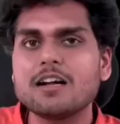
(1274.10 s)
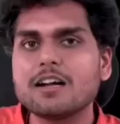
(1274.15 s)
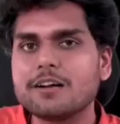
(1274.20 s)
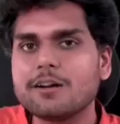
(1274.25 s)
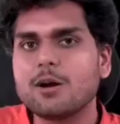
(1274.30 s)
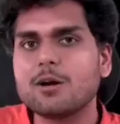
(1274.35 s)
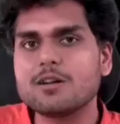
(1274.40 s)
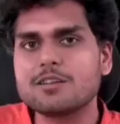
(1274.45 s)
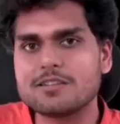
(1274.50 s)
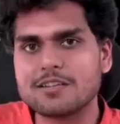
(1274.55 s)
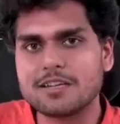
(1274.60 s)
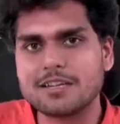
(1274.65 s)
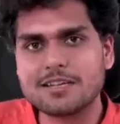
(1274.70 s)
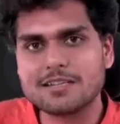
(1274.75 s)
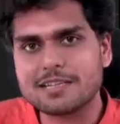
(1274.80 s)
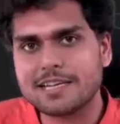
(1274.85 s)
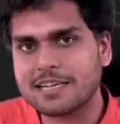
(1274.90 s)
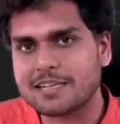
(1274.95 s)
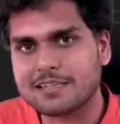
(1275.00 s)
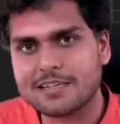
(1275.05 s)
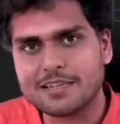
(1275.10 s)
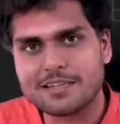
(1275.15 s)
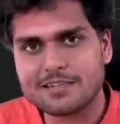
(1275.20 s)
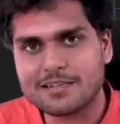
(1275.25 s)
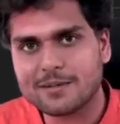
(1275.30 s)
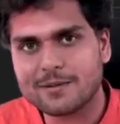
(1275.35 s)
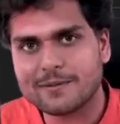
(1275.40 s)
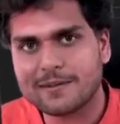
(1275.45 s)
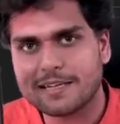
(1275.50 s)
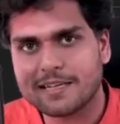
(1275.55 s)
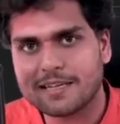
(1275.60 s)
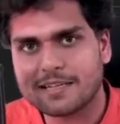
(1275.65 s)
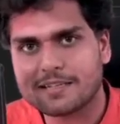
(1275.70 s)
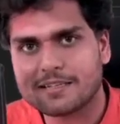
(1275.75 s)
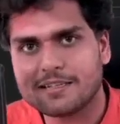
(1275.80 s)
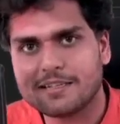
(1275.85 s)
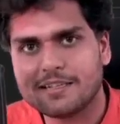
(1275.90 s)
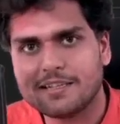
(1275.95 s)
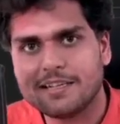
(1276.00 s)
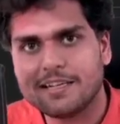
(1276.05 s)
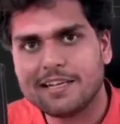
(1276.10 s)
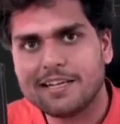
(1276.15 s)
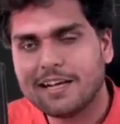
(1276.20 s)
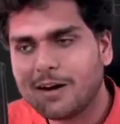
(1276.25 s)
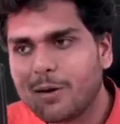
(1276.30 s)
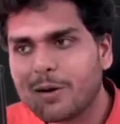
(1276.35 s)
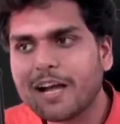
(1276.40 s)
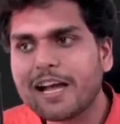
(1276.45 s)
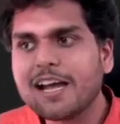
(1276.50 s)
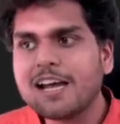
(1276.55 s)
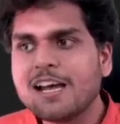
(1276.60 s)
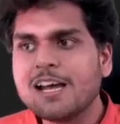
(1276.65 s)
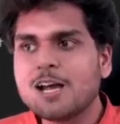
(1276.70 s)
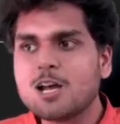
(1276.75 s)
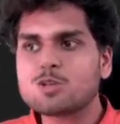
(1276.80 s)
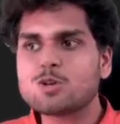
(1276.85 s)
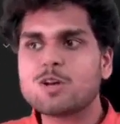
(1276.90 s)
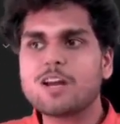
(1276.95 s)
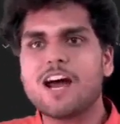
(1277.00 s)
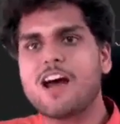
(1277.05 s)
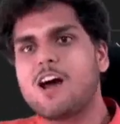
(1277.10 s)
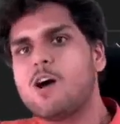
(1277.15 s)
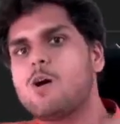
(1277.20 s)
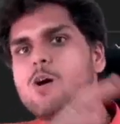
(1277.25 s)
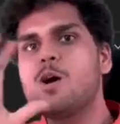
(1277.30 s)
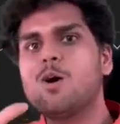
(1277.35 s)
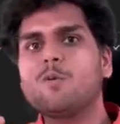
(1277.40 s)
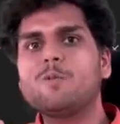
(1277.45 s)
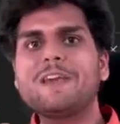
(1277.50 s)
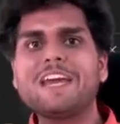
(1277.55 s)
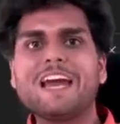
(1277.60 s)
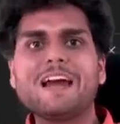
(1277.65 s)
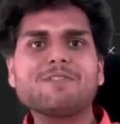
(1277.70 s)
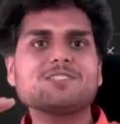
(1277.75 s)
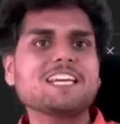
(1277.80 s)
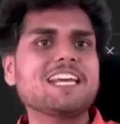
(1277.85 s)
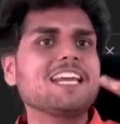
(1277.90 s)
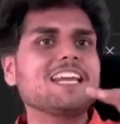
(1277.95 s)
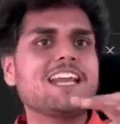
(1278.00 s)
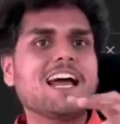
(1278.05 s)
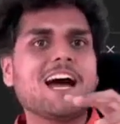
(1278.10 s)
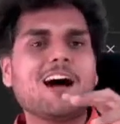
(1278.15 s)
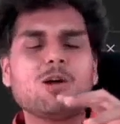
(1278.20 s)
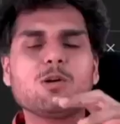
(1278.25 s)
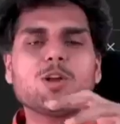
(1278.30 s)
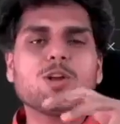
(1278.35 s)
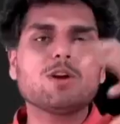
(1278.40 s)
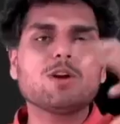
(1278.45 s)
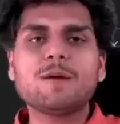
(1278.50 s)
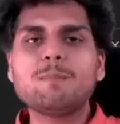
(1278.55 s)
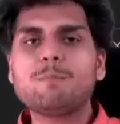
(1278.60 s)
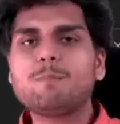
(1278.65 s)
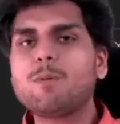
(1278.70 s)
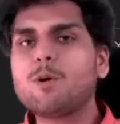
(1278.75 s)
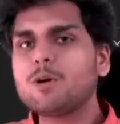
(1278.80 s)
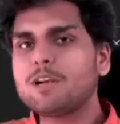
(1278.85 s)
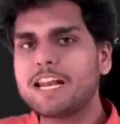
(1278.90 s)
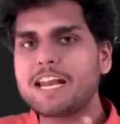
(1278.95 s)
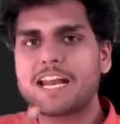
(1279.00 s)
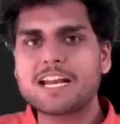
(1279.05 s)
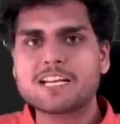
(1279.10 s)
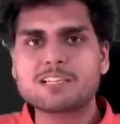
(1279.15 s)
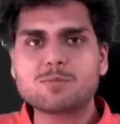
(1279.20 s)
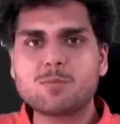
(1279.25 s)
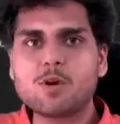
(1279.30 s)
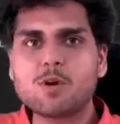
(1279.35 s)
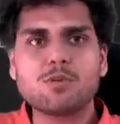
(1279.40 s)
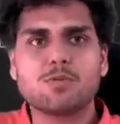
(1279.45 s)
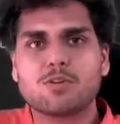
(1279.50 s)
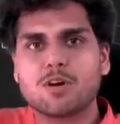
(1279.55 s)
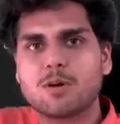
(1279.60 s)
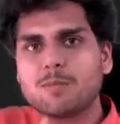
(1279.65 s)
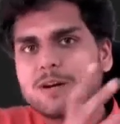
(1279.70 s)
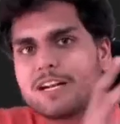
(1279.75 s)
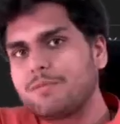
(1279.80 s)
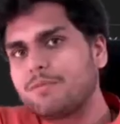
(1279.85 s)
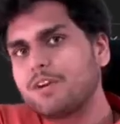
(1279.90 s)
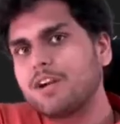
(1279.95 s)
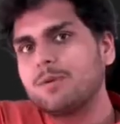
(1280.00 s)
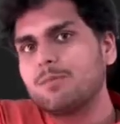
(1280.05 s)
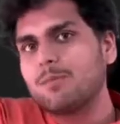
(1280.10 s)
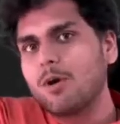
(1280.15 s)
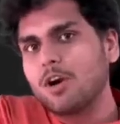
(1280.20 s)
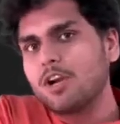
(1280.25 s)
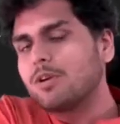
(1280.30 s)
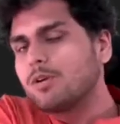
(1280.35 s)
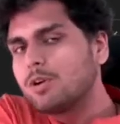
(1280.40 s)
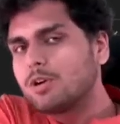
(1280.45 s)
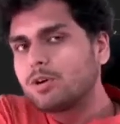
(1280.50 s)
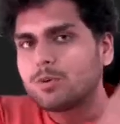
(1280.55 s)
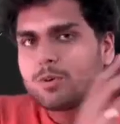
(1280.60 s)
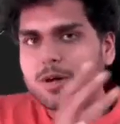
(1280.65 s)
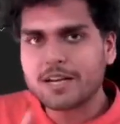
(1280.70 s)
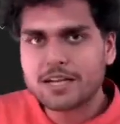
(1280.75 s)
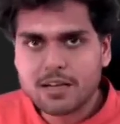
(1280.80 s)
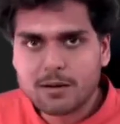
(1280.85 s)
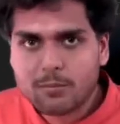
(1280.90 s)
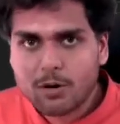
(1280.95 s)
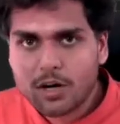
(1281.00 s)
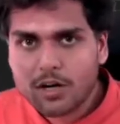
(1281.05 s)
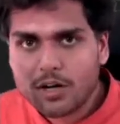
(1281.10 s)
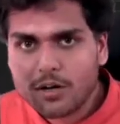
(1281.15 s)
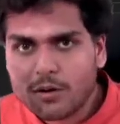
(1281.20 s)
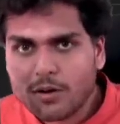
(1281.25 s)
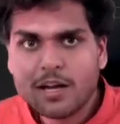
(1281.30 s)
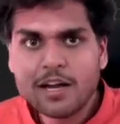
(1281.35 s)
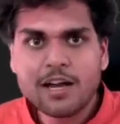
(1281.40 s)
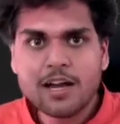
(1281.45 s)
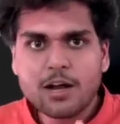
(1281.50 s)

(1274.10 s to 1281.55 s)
.js extension over here. Okay, so now we have seen how do you import and export from a different module to another module.